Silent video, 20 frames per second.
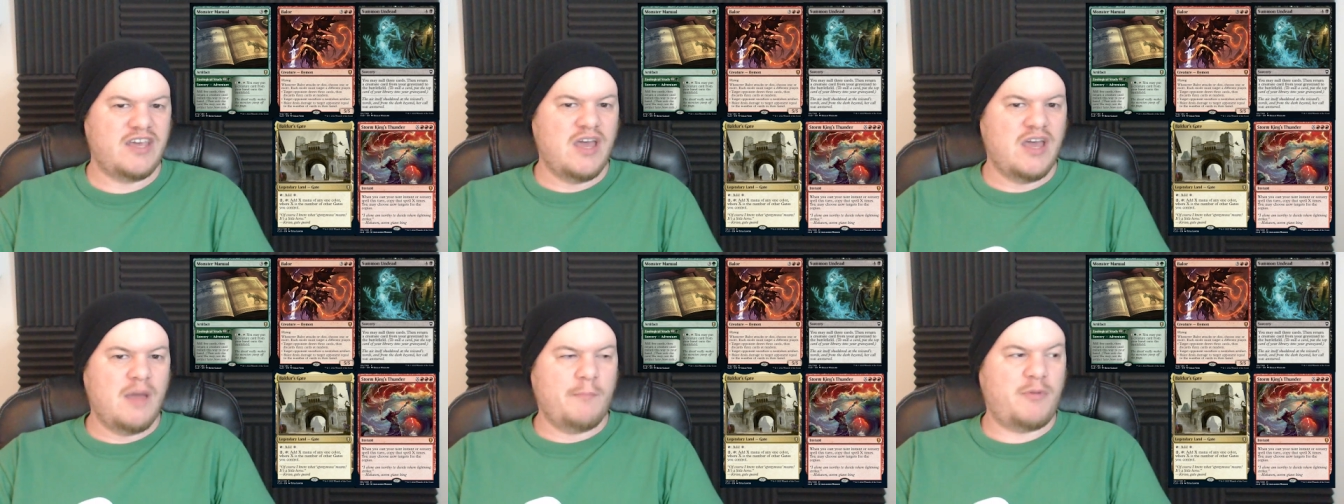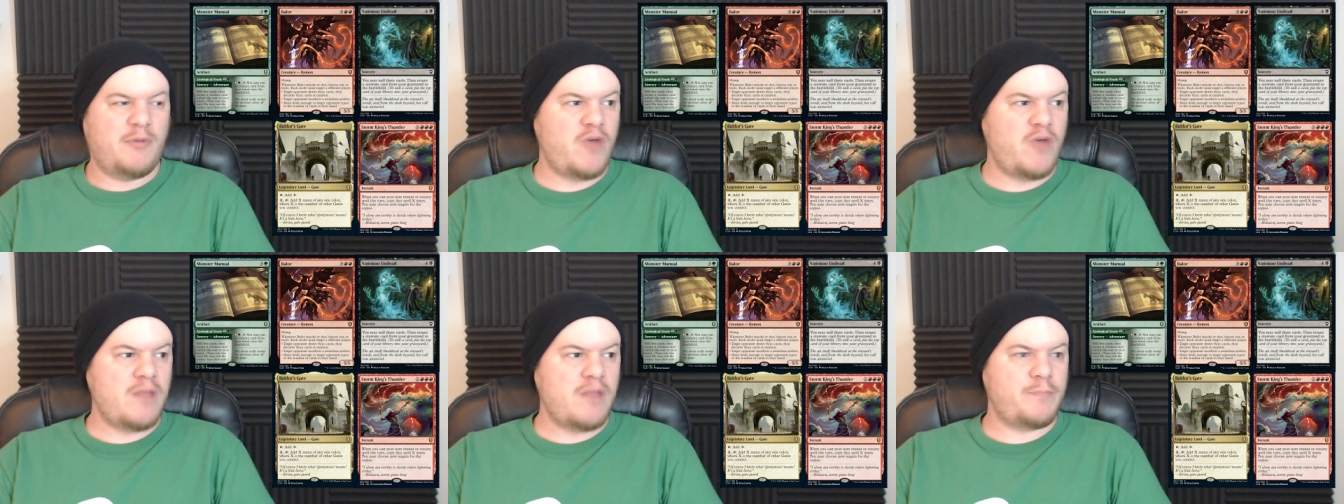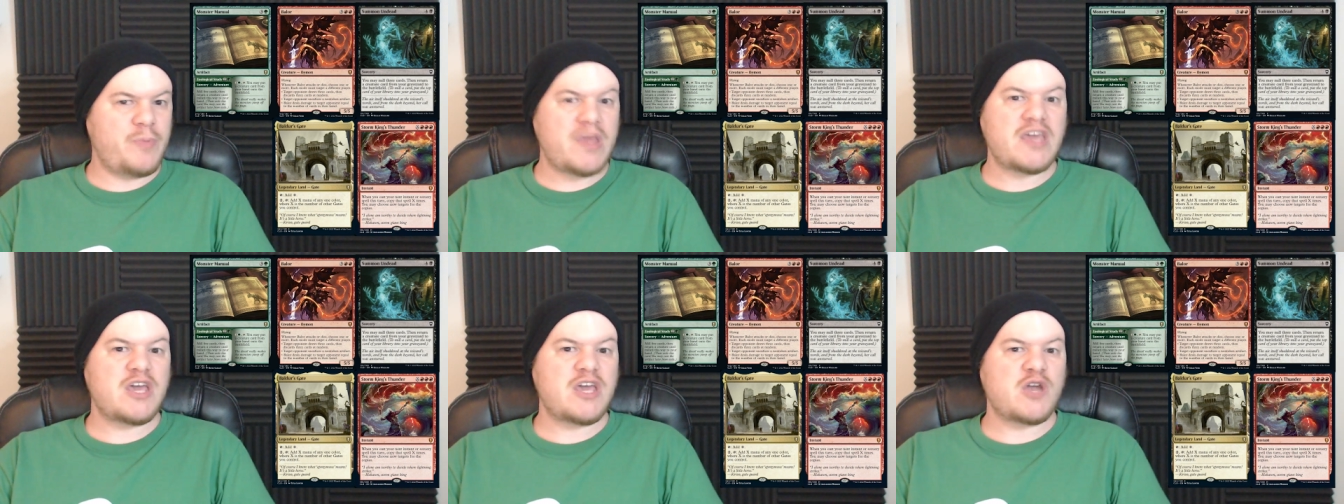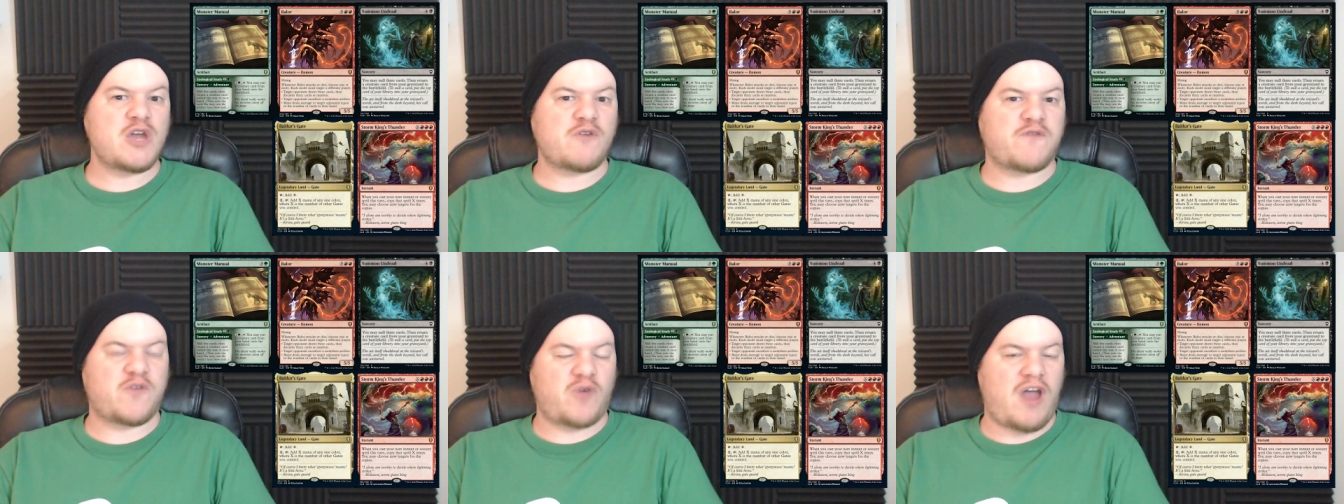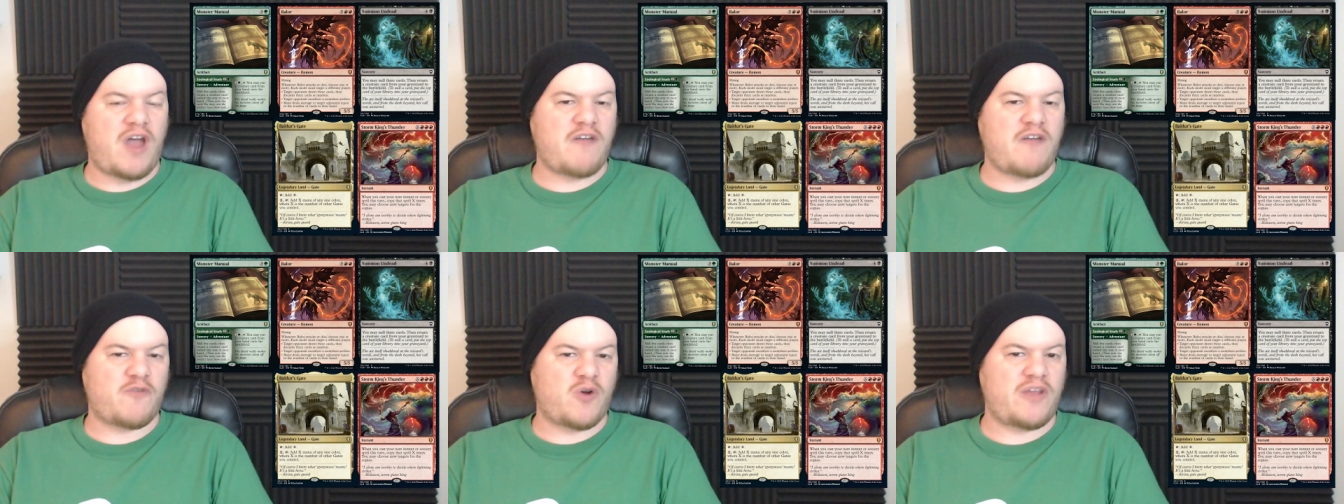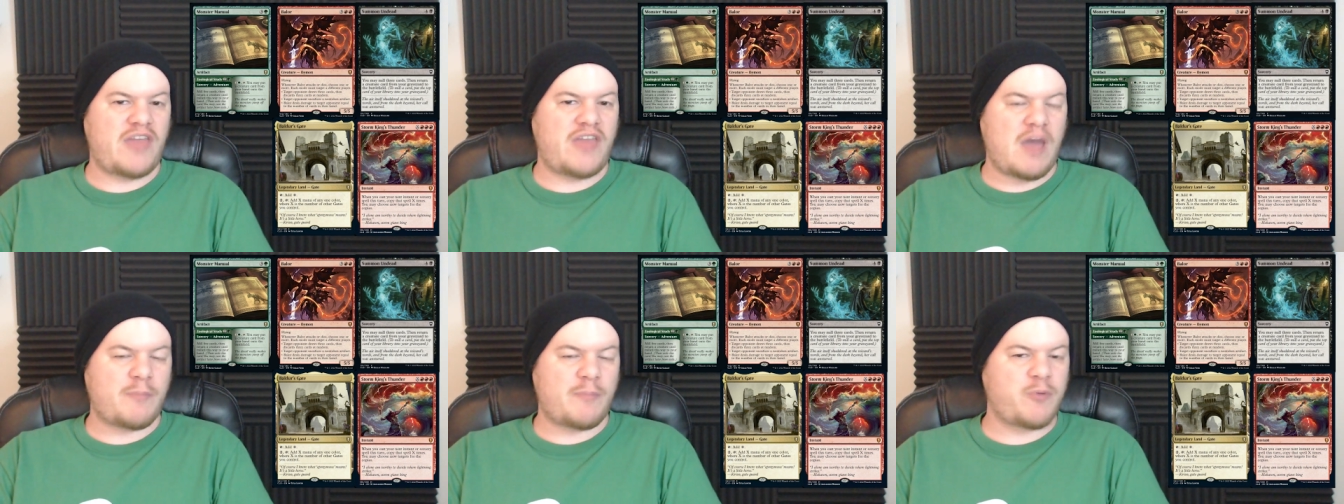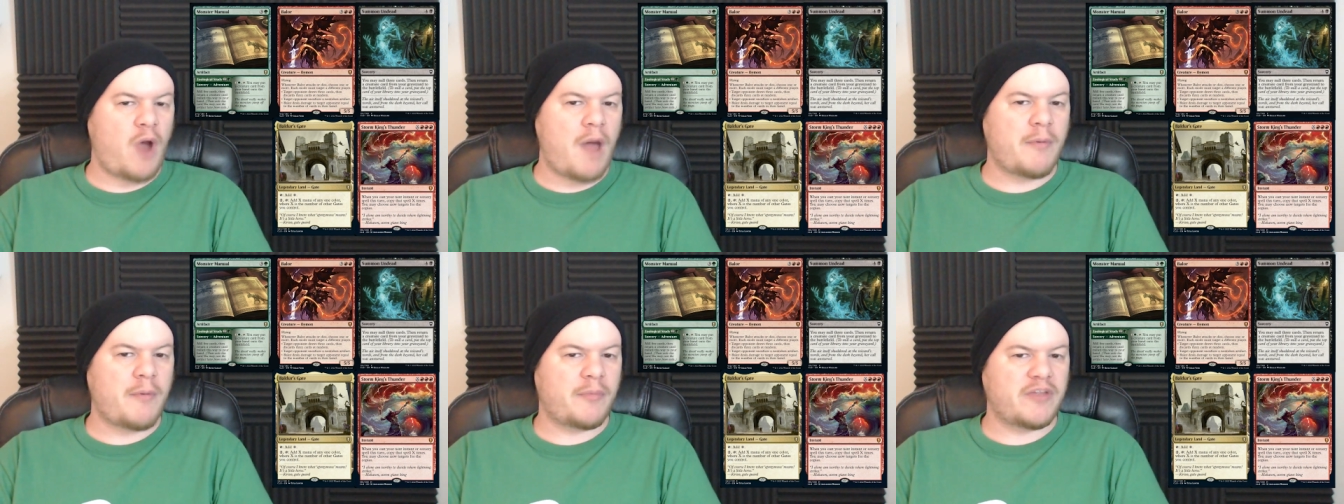but we'd be here forever and that
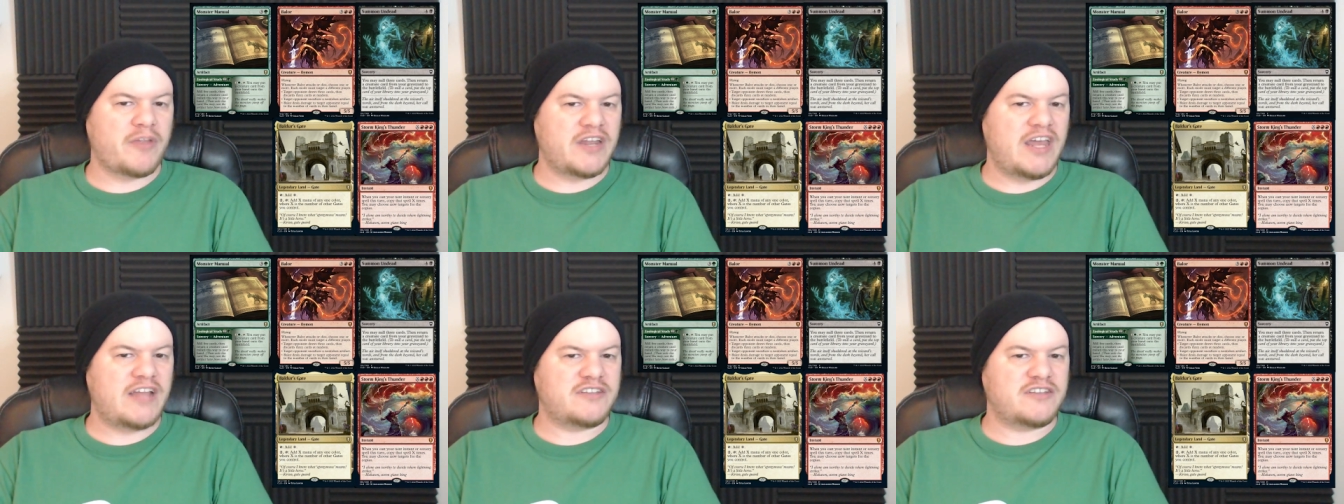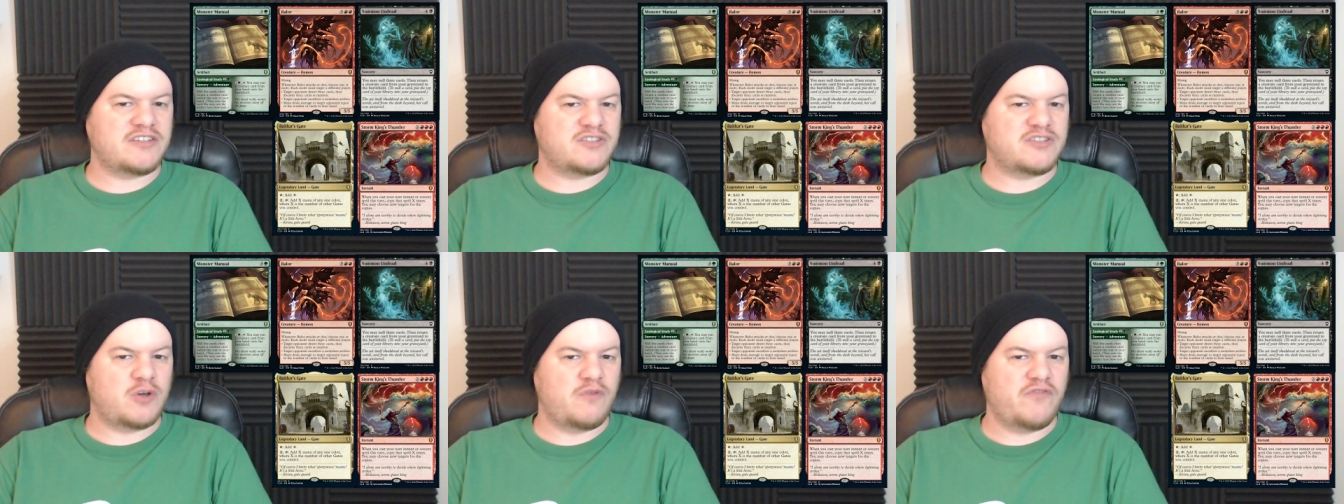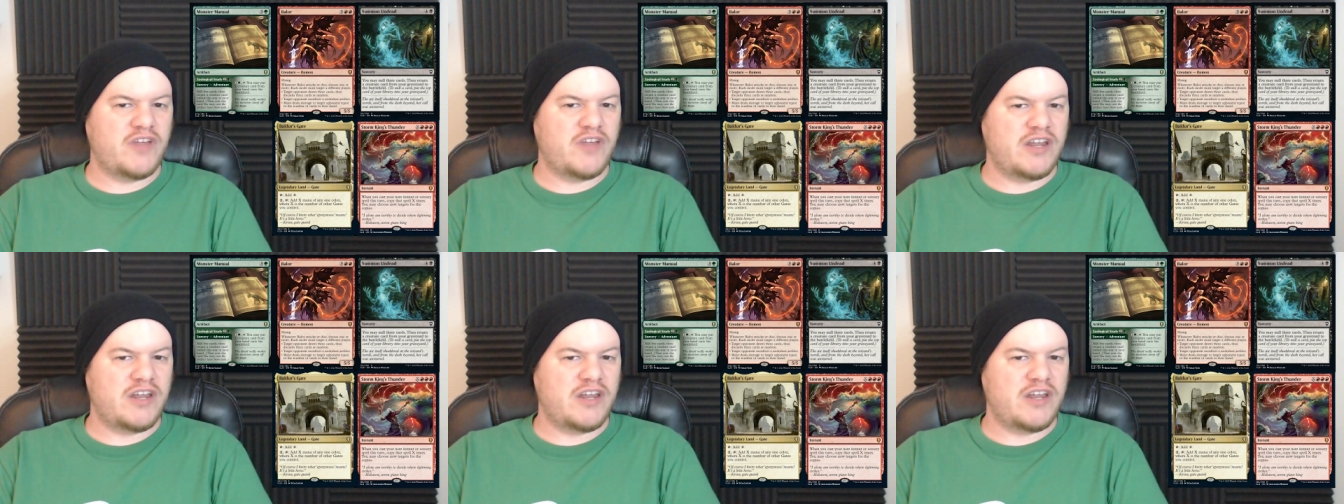probably needs its own video.